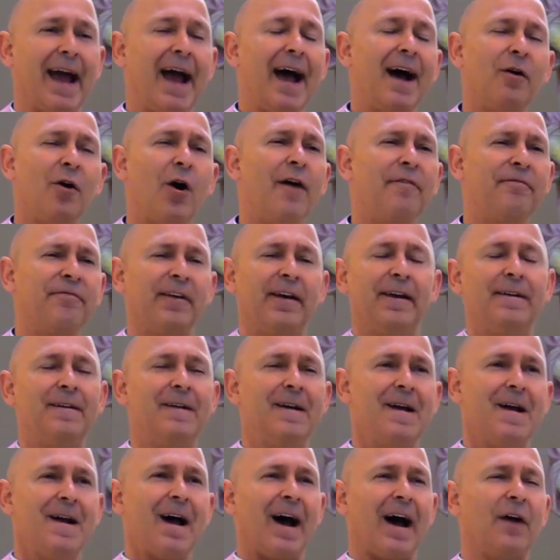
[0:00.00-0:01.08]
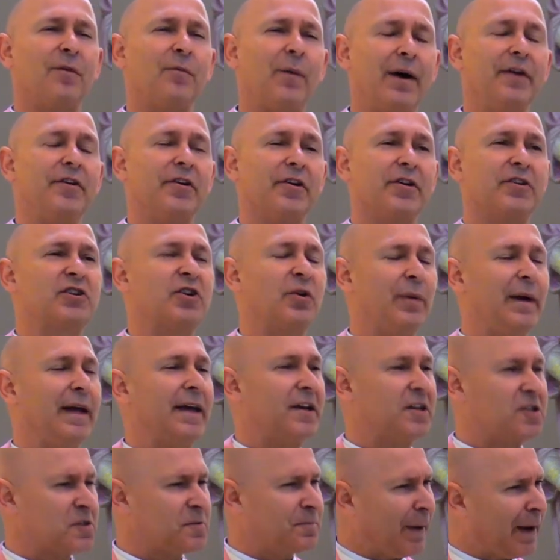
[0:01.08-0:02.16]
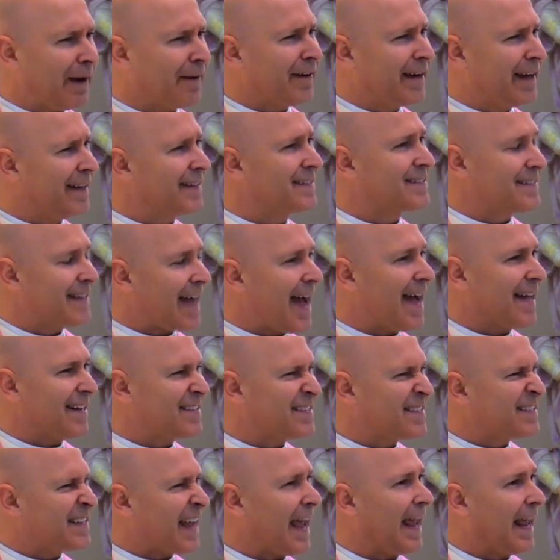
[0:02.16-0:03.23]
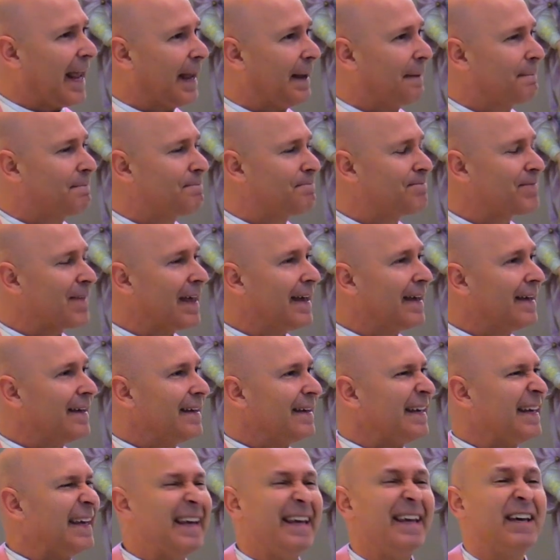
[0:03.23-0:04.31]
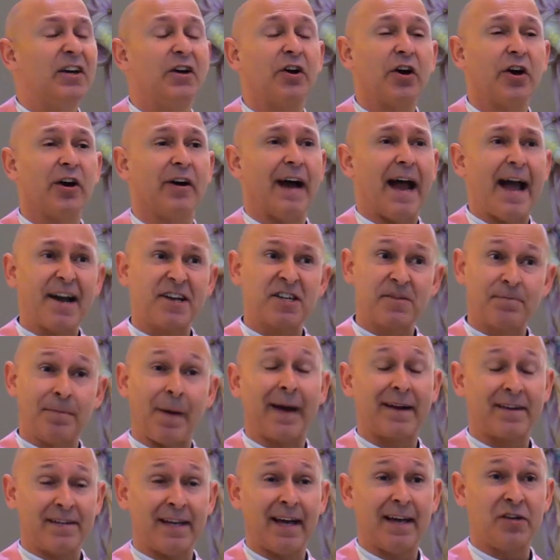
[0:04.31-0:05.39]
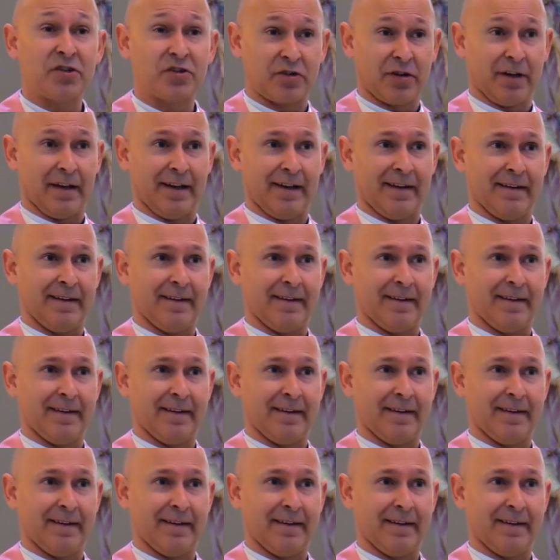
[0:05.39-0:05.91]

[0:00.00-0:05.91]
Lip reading: How often, I wonder, do we experience that same eager expectation